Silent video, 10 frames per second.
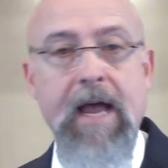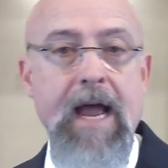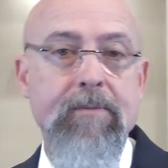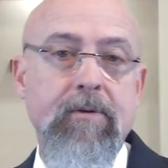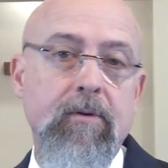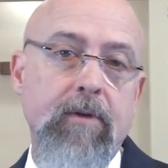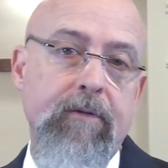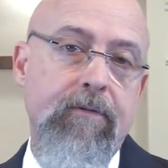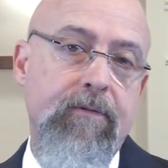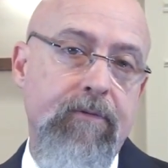absolutely
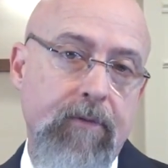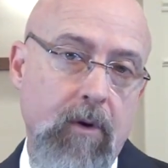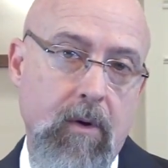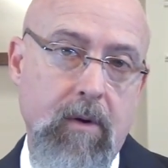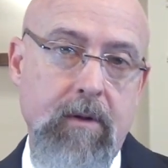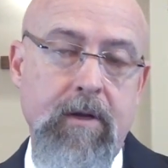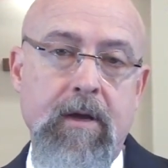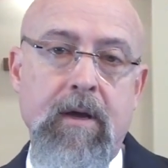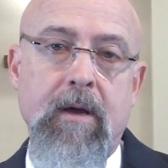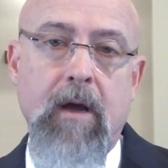full
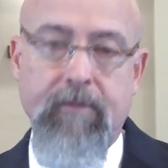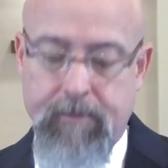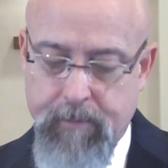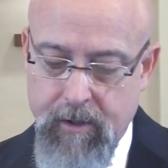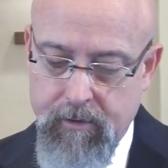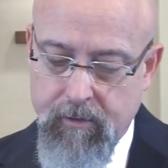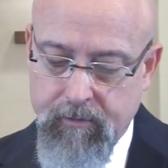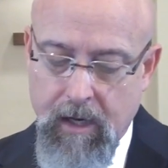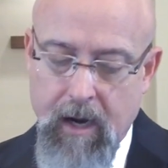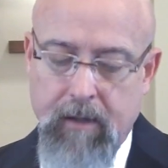of spiritual
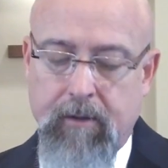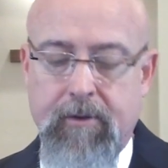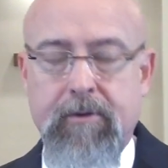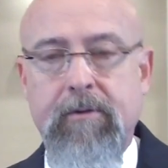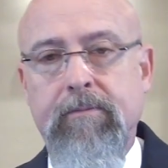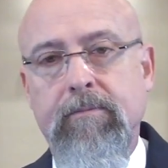toddlers.